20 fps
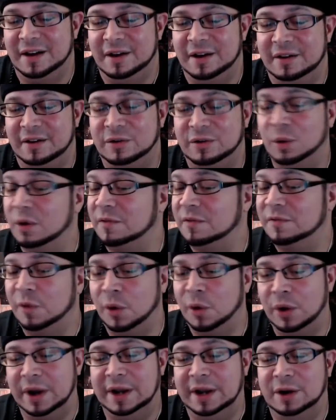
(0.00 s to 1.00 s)
to
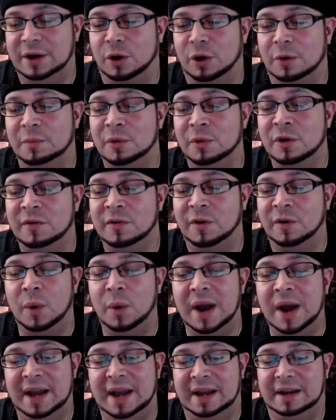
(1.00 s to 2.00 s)
avoid or move
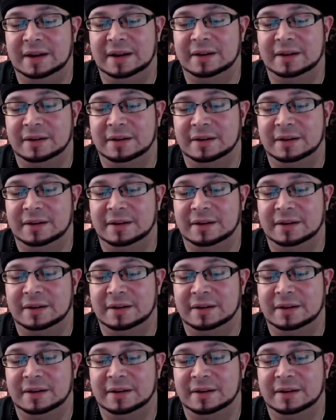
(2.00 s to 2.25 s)
away